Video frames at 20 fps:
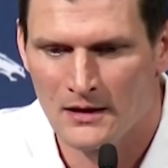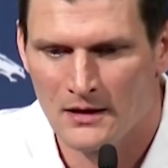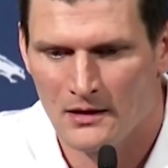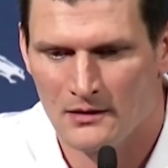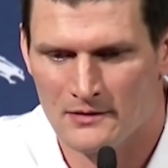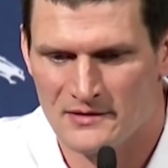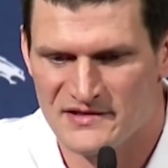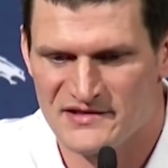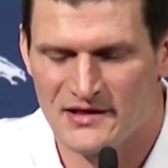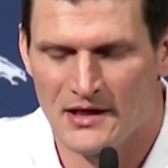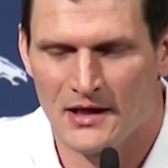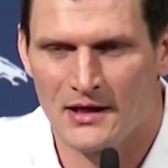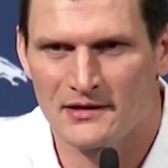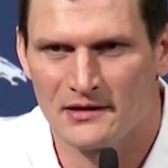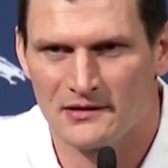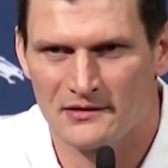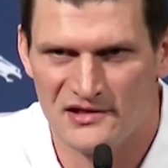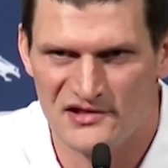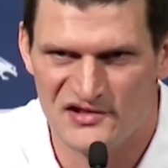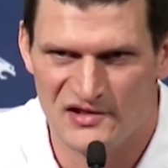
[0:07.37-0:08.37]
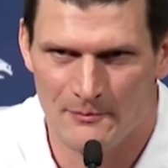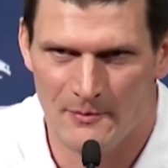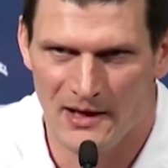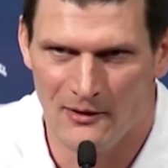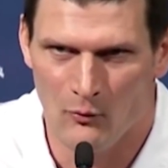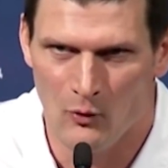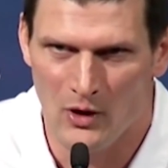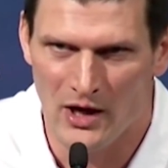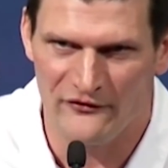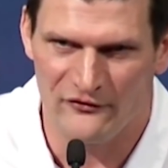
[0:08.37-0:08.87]
A lasagna dish that my
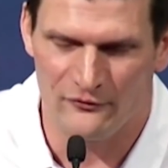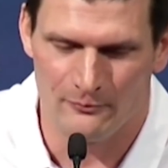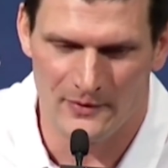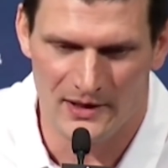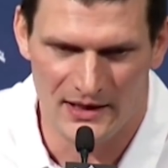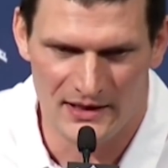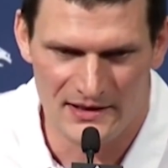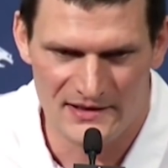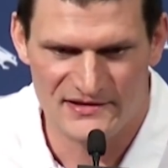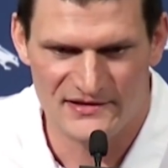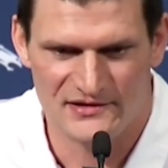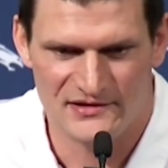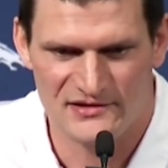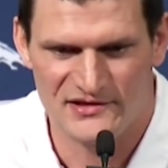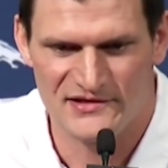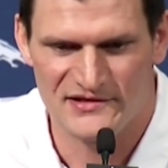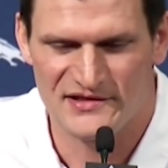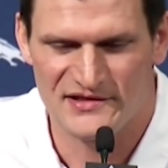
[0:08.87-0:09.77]
wife makes. She's